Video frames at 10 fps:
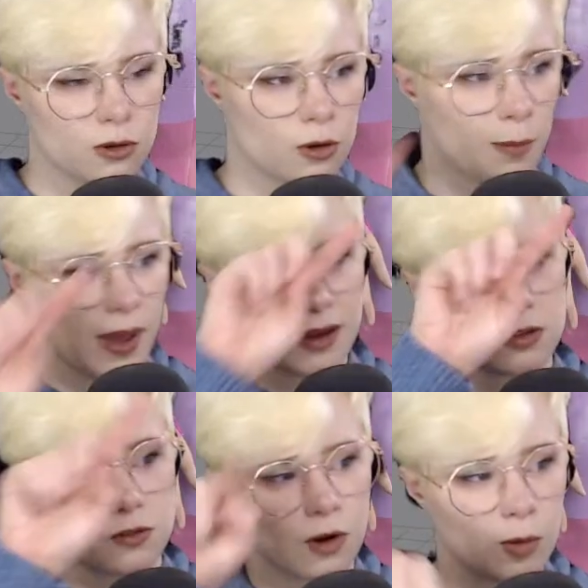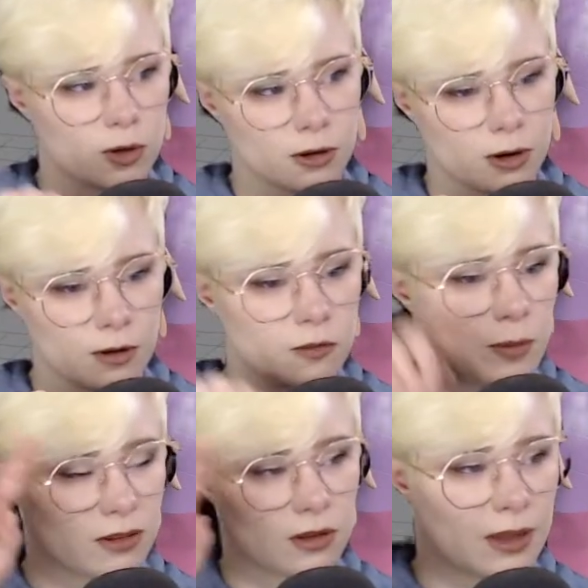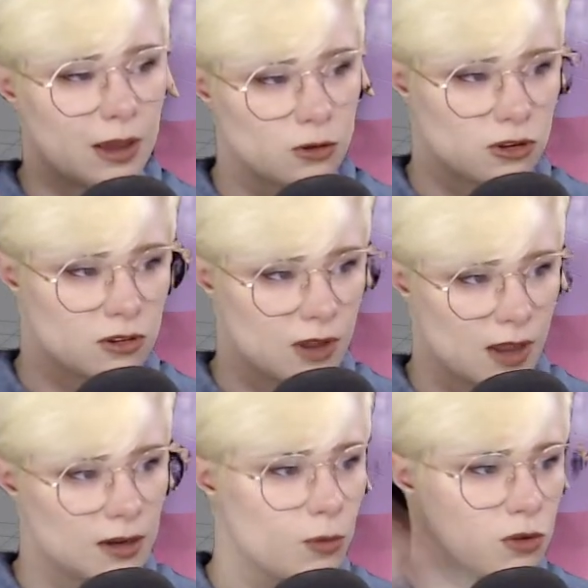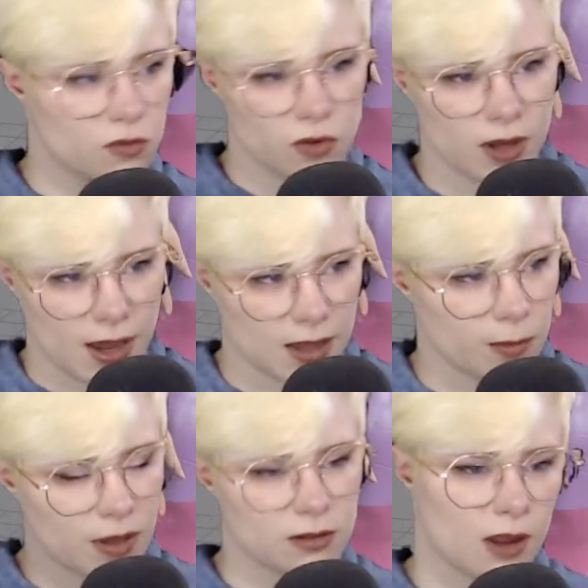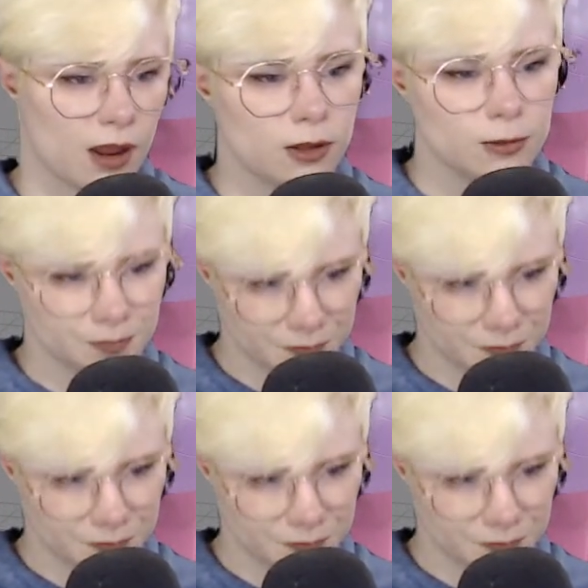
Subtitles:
her back is far more curved based on how she's standing, which is a very anime style.